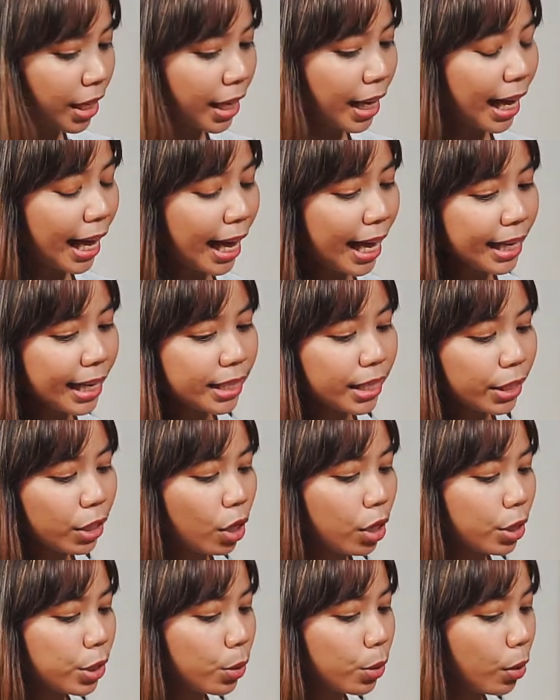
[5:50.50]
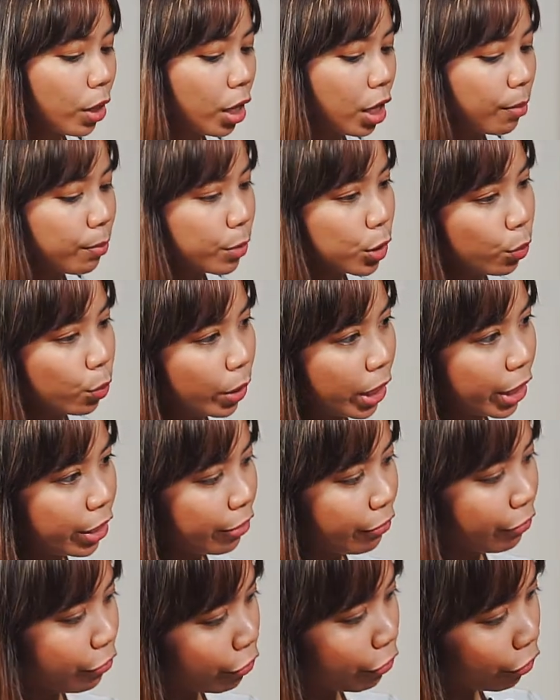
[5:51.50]
And it also comes with a
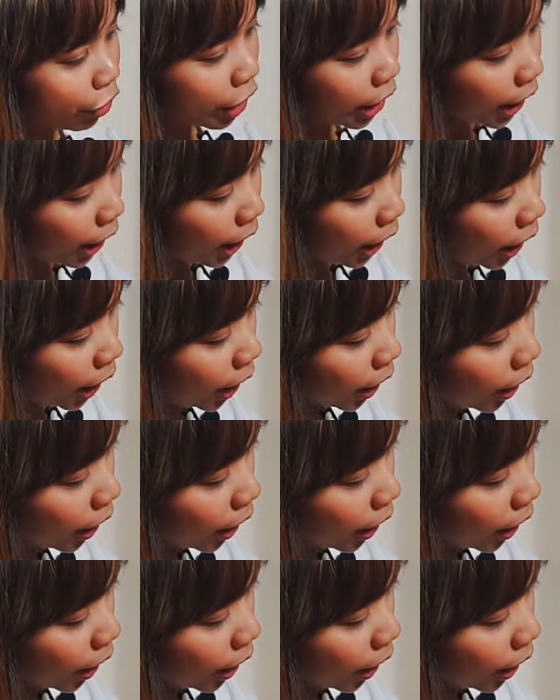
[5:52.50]
free